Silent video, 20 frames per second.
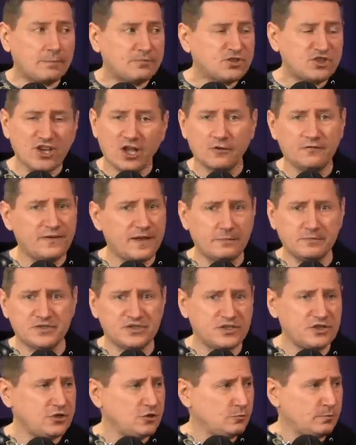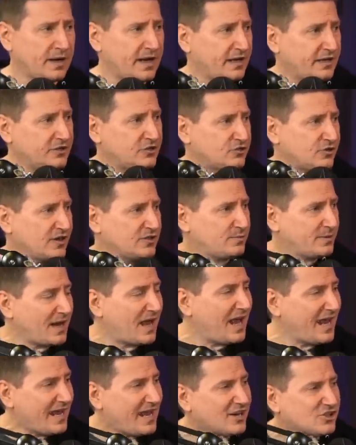shelf M C U by any stretch, but
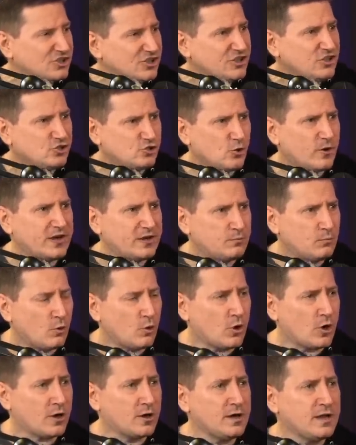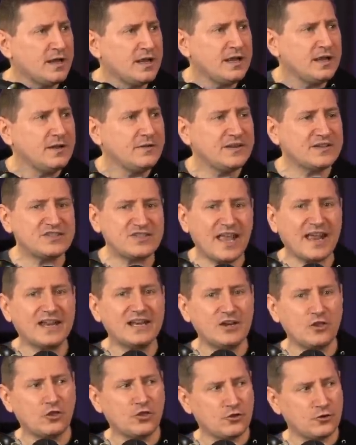I actually enjoyed it more the
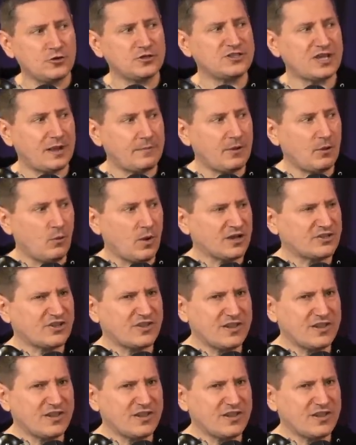second and third time I watched.